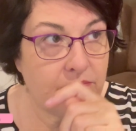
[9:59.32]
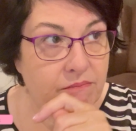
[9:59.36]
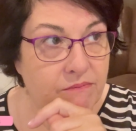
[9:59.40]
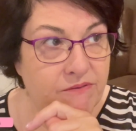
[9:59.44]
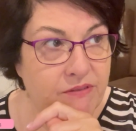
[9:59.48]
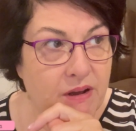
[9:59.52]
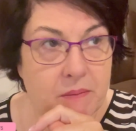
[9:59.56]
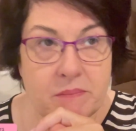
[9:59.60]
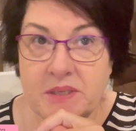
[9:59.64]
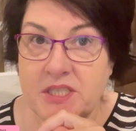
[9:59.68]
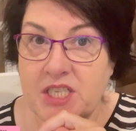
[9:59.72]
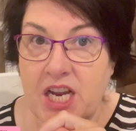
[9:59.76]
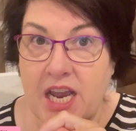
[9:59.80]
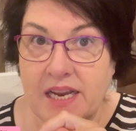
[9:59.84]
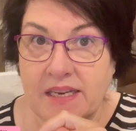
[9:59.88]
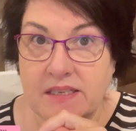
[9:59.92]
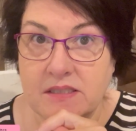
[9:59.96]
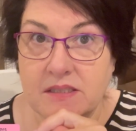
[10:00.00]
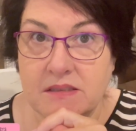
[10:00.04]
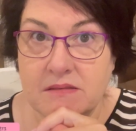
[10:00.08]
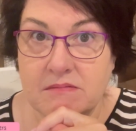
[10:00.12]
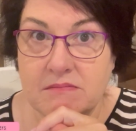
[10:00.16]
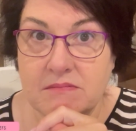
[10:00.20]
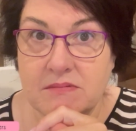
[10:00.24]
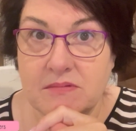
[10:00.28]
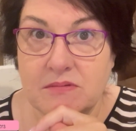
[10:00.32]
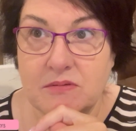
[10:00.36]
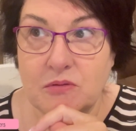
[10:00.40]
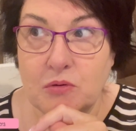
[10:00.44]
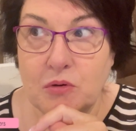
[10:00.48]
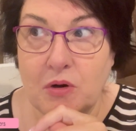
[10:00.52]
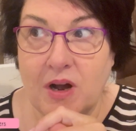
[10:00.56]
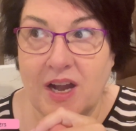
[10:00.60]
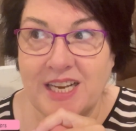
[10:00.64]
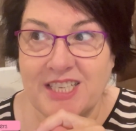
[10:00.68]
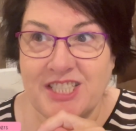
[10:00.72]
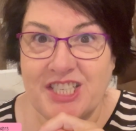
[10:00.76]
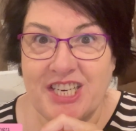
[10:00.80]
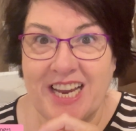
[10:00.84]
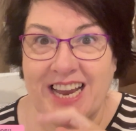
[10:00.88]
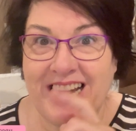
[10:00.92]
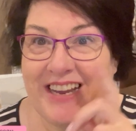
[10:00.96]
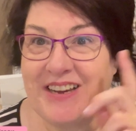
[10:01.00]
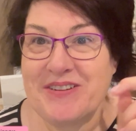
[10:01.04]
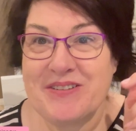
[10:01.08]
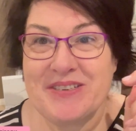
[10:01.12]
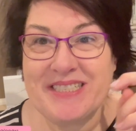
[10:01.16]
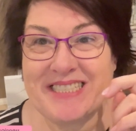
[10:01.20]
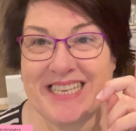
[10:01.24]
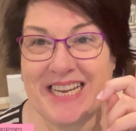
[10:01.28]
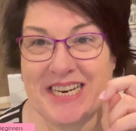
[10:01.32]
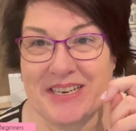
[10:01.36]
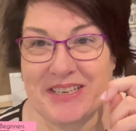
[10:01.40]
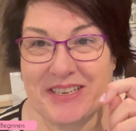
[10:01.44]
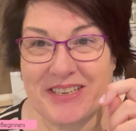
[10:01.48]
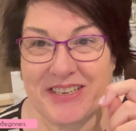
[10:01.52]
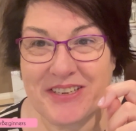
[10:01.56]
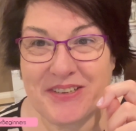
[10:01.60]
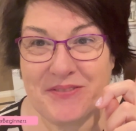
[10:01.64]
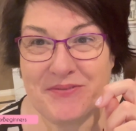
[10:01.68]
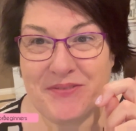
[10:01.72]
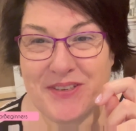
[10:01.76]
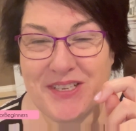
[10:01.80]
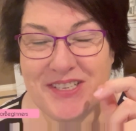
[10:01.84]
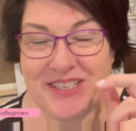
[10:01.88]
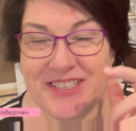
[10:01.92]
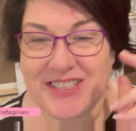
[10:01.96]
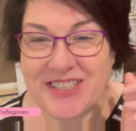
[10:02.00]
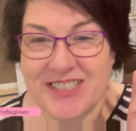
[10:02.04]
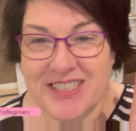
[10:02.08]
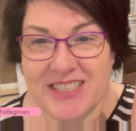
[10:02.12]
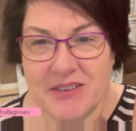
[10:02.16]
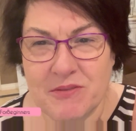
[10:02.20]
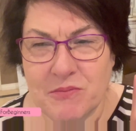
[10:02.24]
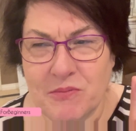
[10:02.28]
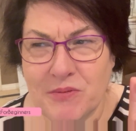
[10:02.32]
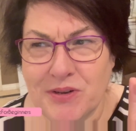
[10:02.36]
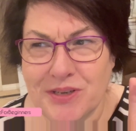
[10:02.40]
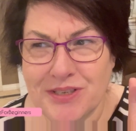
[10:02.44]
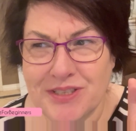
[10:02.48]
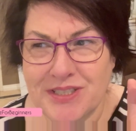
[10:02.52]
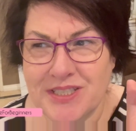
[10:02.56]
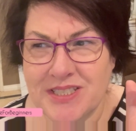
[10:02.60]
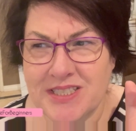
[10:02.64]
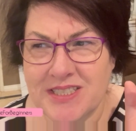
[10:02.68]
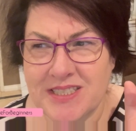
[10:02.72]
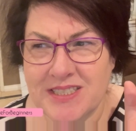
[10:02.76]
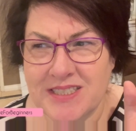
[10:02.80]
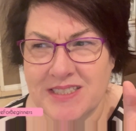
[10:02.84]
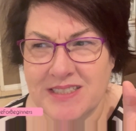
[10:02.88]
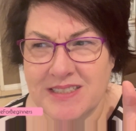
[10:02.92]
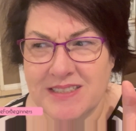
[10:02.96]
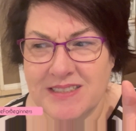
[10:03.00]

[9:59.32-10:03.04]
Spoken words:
Farmer Jack's or IGA. I always get it confused because it wasn't